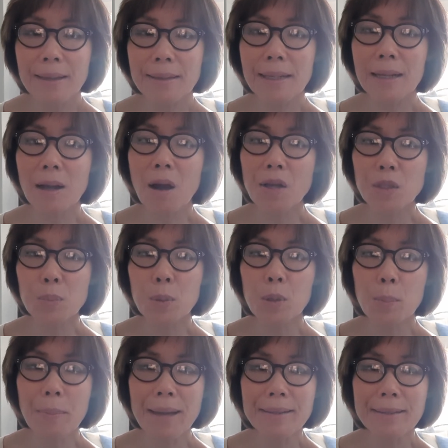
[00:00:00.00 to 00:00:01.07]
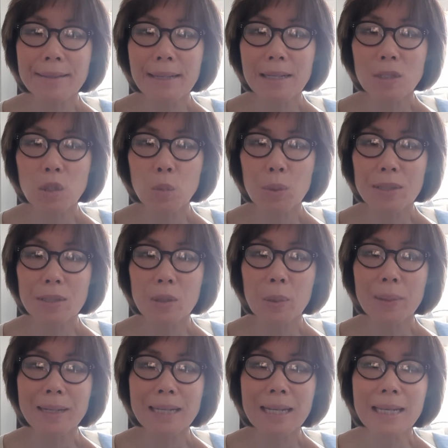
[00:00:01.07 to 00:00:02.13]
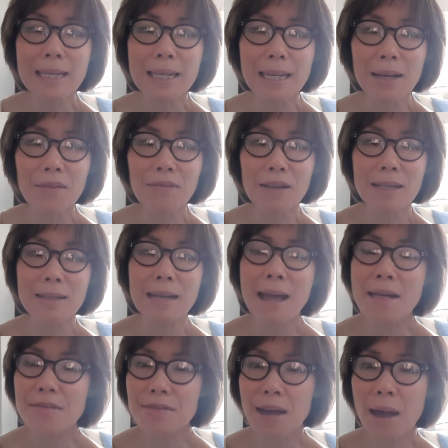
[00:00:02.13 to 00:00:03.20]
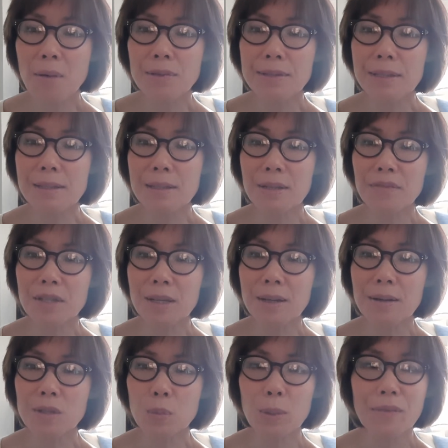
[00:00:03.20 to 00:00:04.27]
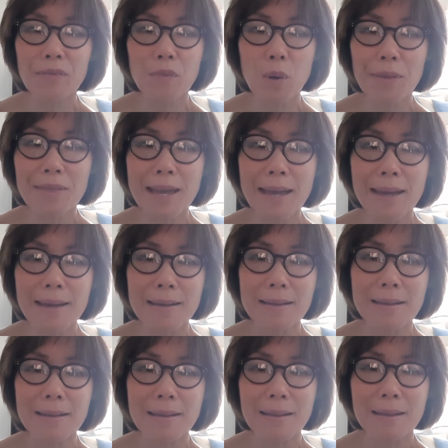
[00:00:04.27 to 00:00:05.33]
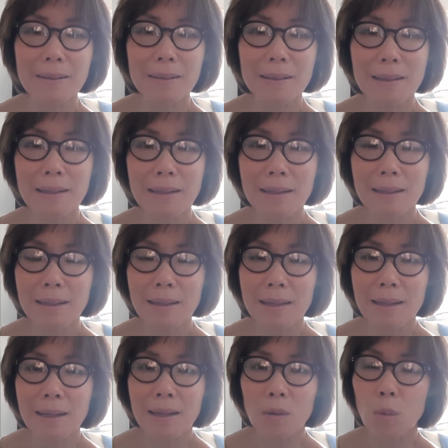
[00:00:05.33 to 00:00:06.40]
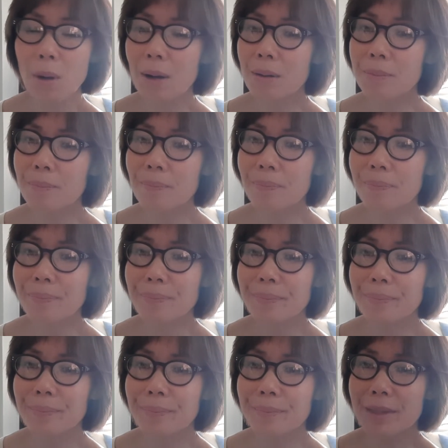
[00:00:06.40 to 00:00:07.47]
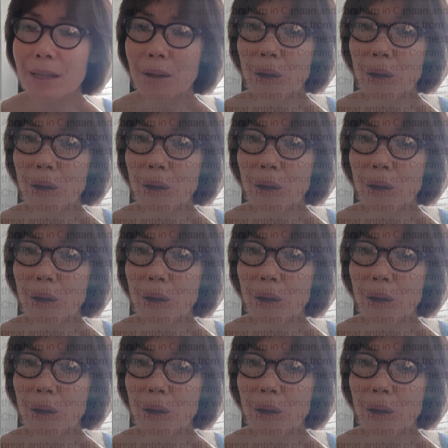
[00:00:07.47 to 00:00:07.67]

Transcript: the gospel message was already given thousands of years before then. Well, the